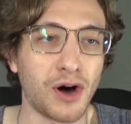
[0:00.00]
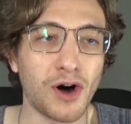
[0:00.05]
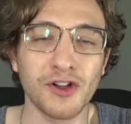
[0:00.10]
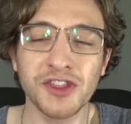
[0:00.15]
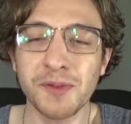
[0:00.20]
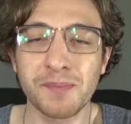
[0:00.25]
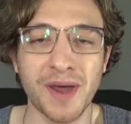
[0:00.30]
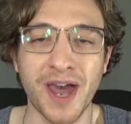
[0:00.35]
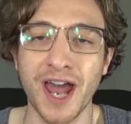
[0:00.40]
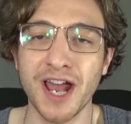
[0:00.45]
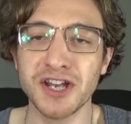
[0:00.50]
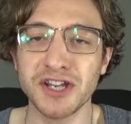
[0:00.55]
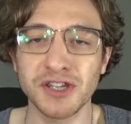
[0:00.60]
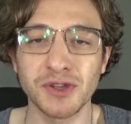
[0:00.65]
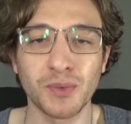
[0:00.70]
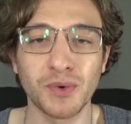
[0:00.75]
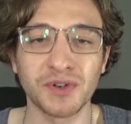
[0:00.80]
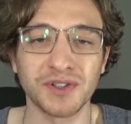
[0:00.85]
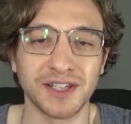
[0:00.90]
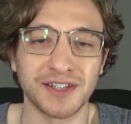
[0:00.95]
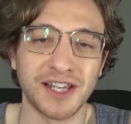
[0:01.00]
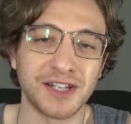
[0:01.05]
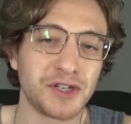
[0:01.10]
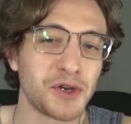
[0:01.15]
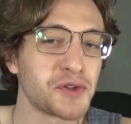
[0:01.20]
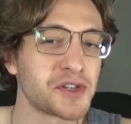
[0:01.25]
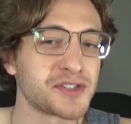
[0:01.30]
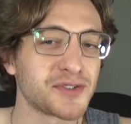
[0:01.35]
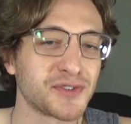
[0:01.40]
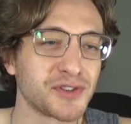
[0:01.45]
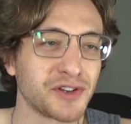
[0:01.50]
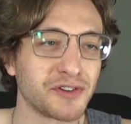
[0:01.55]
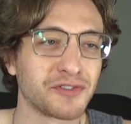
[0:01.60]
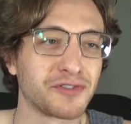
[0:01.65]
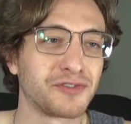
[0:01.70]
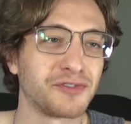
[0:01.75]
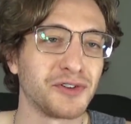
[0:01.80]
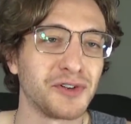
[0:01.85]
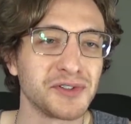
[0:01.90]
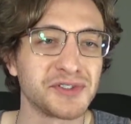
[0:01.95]
all the passion in the world. Like, they do this for
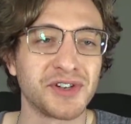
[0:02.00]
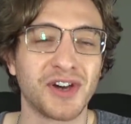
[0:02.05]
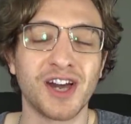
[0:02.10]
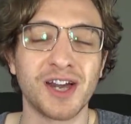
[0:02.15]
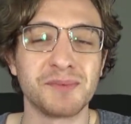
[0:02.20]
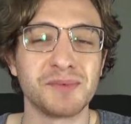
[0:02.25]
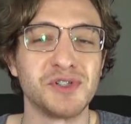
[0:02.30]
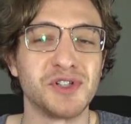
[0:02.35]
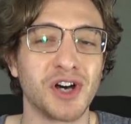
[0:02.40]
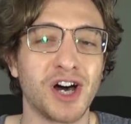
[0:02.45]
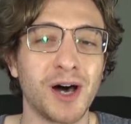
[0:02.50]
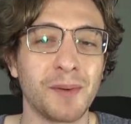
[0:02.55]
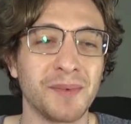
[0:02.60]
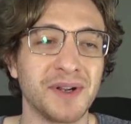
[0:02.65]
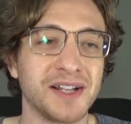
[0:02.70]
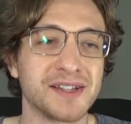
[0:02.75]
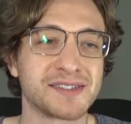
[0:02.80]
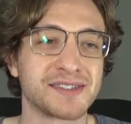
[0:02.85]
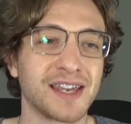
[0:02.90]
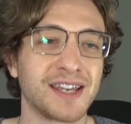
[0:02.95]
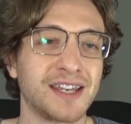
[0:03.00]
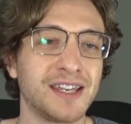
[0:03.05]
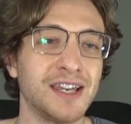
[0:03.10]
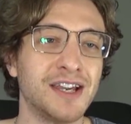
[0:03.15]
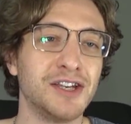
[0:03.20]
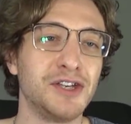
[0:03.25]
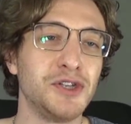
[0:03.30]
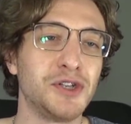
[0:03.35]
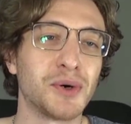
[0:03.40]
their full-time job, and it's like,